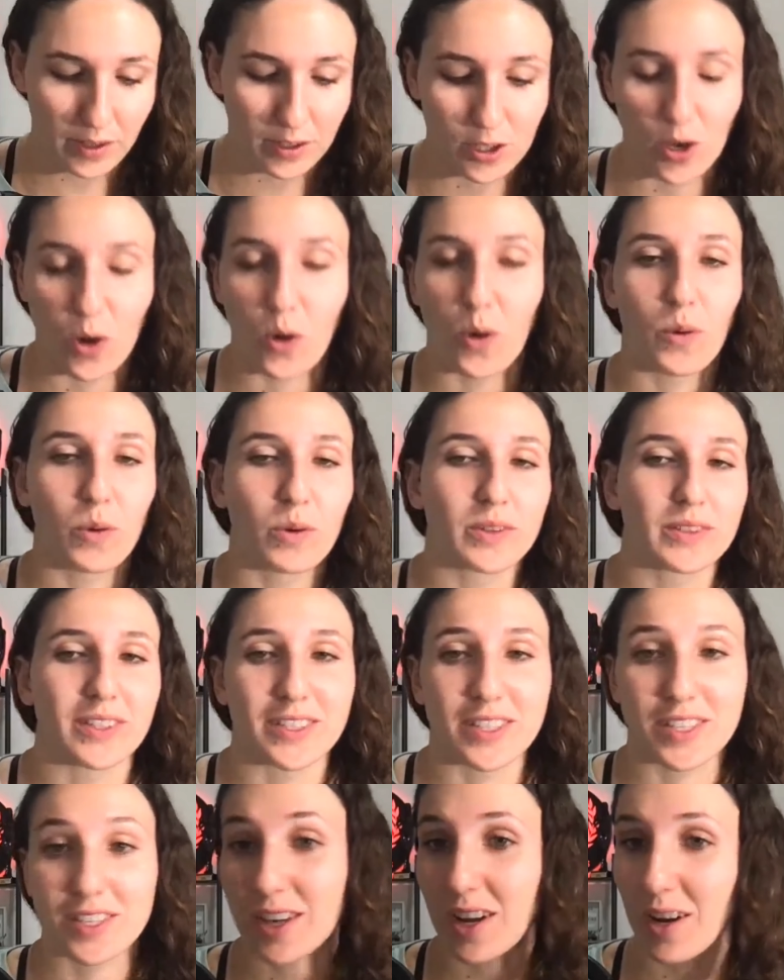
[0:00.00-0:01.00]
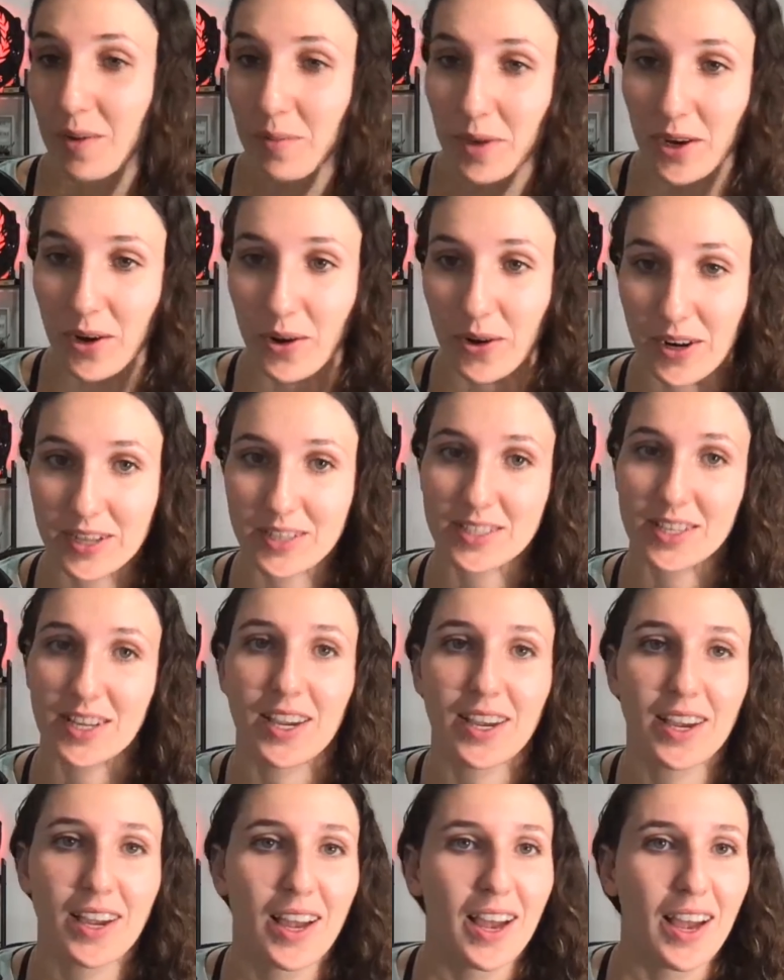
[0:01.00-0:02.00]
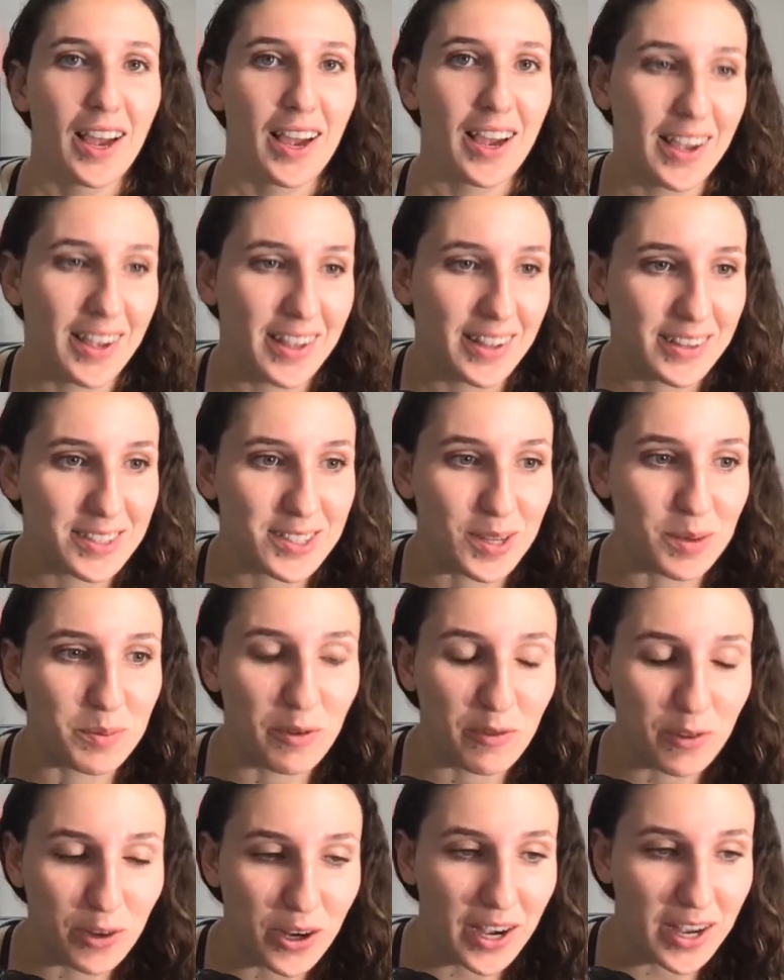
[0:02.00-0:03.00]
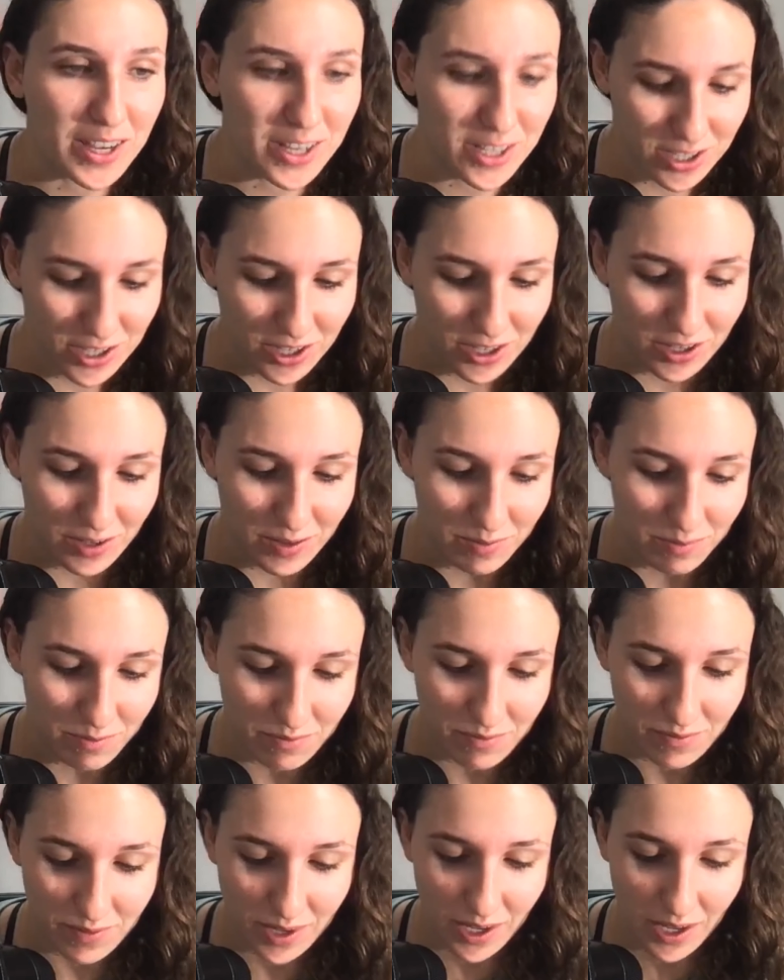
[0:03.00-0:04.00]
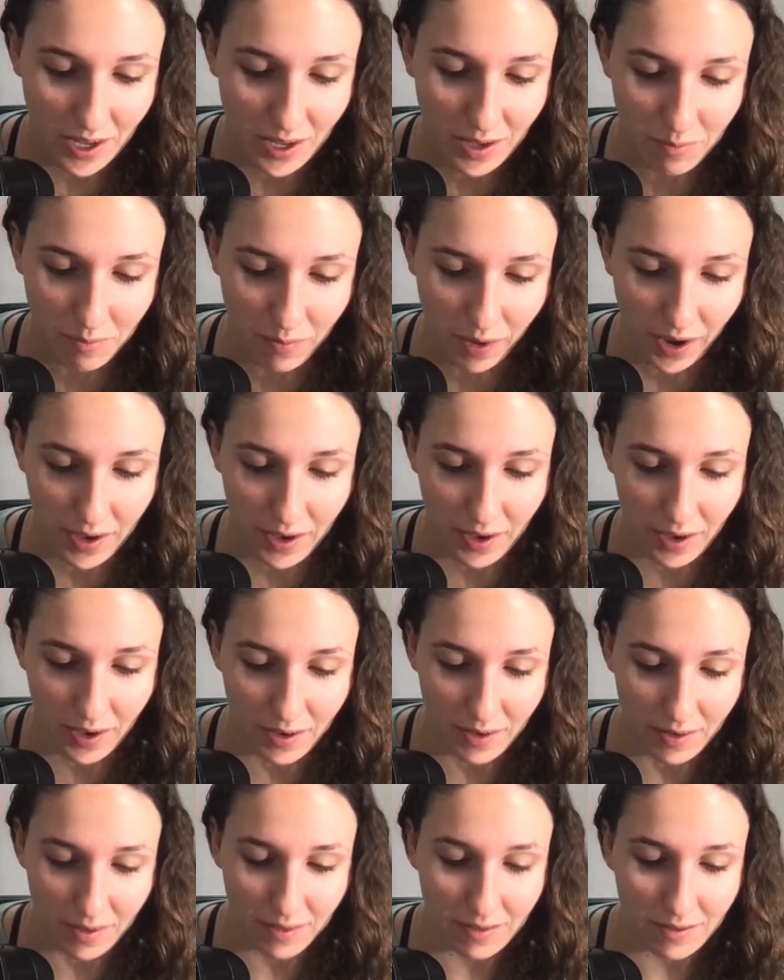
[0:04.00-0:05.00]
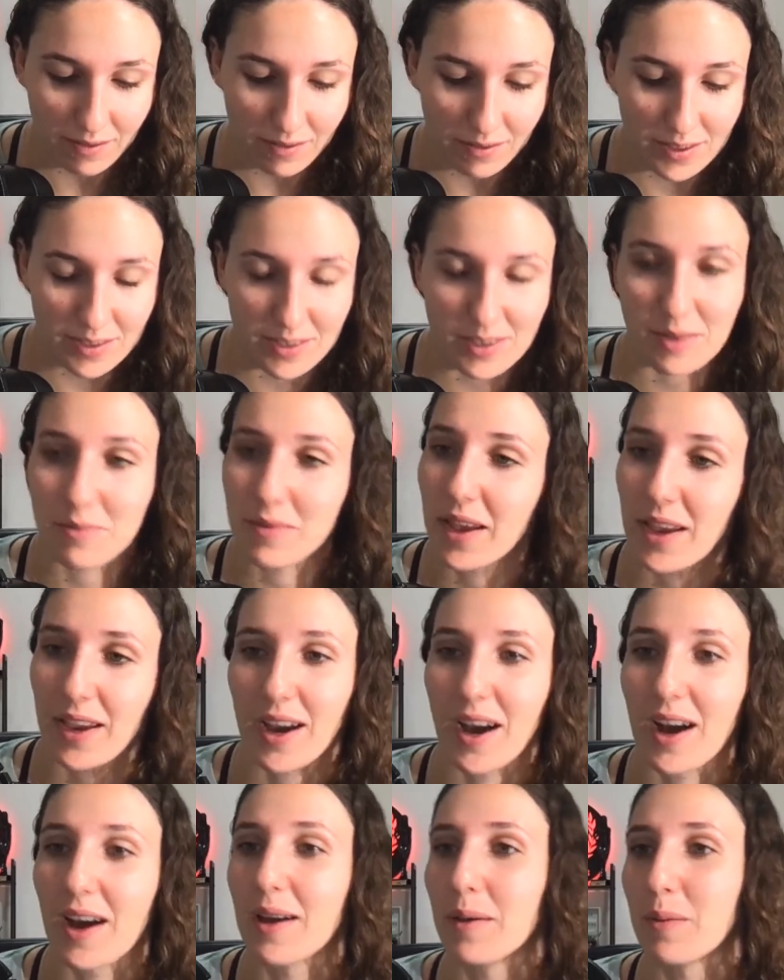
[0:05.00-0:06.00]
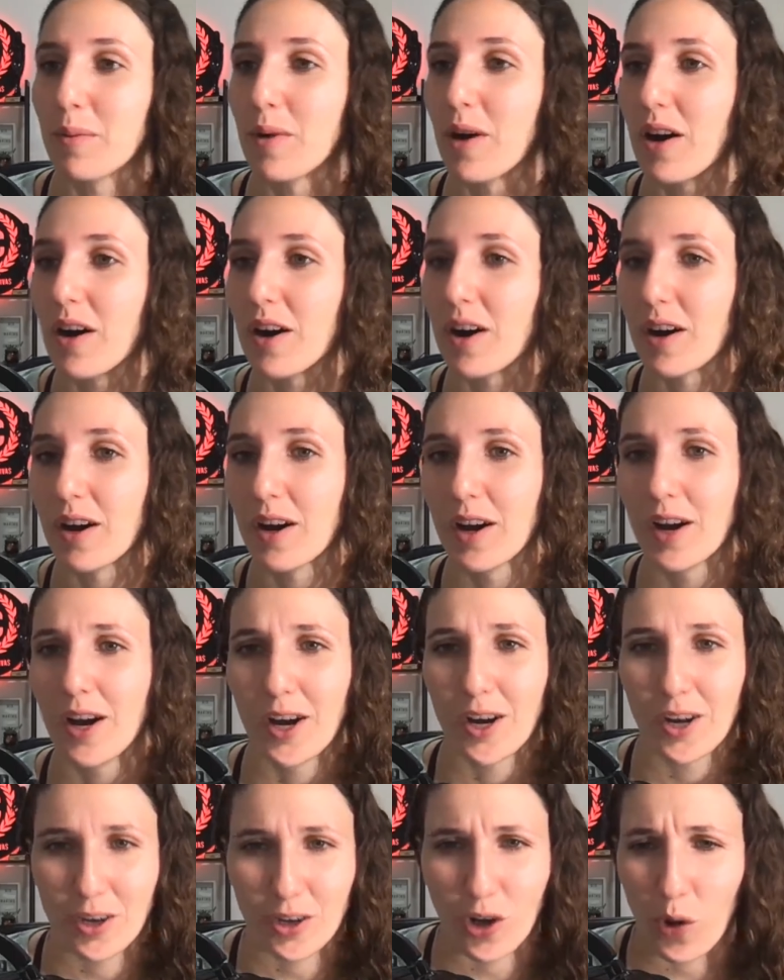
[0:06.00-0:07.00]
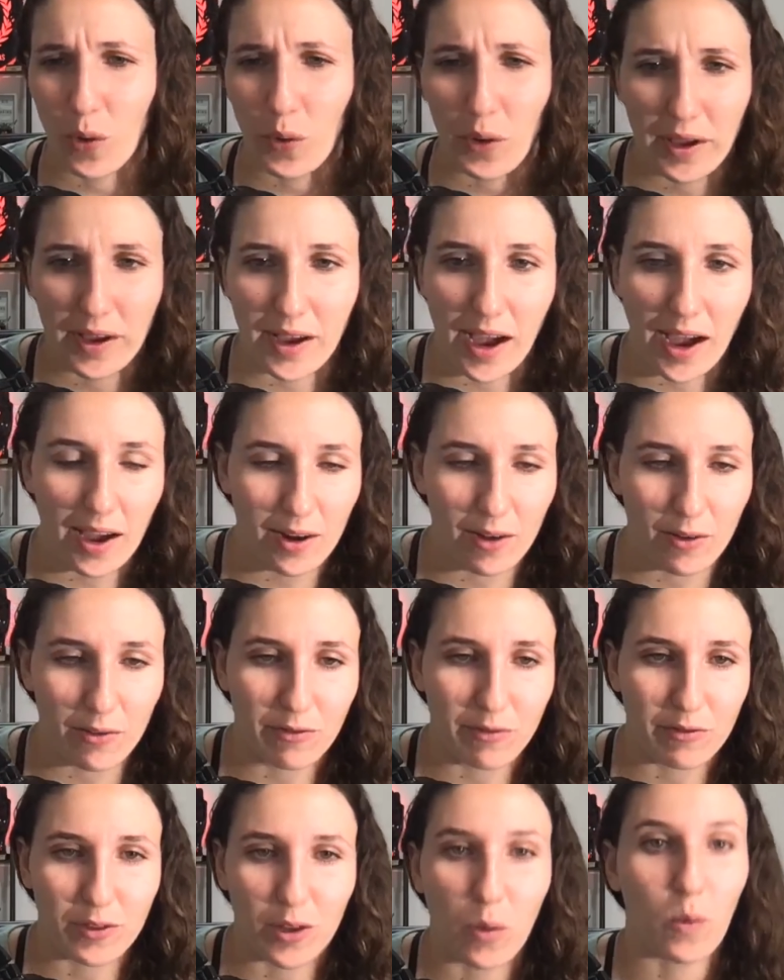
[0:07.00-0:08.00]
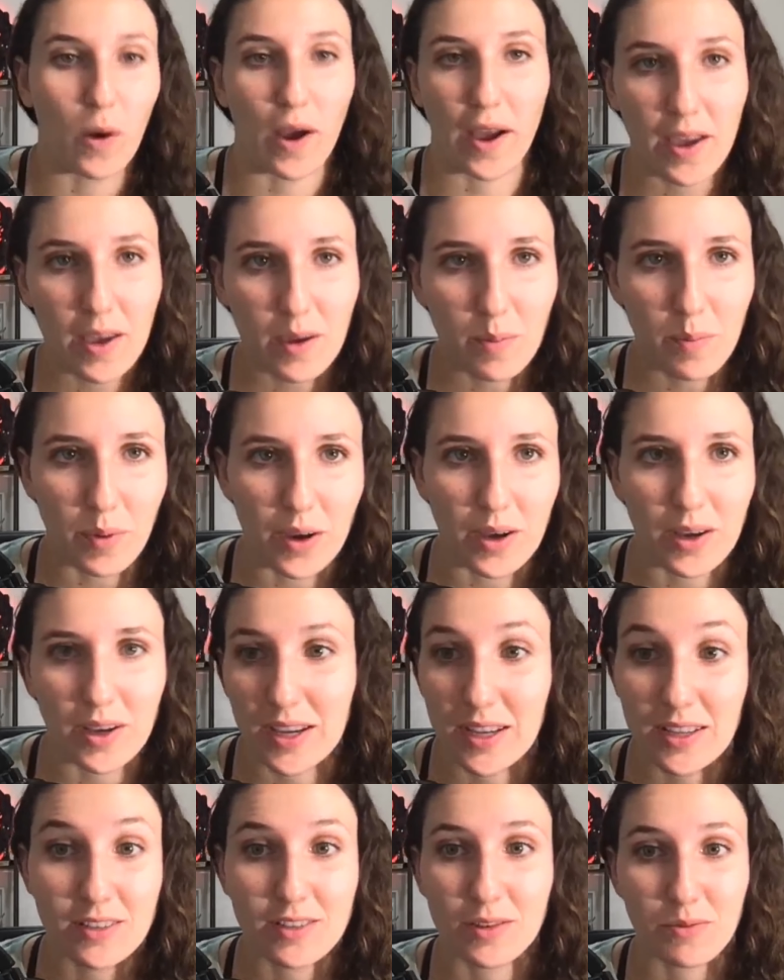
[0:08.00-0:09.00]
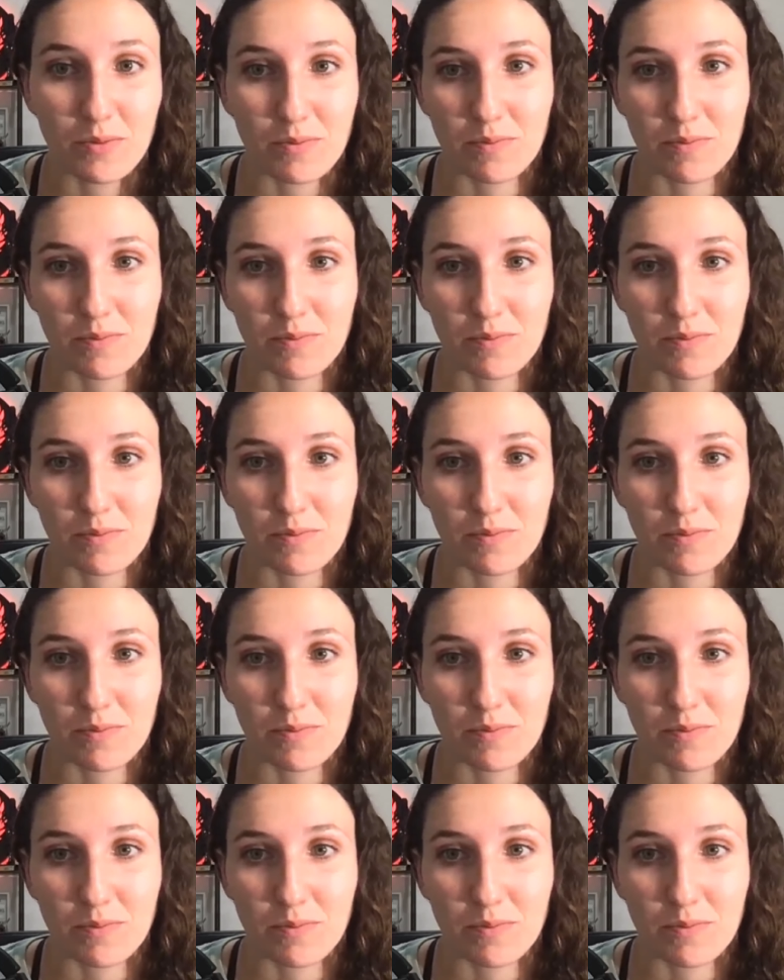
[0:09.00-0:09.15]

So this is gonna be crazy, and some of you guys are, it might seem like I'm going out of the way, but it's,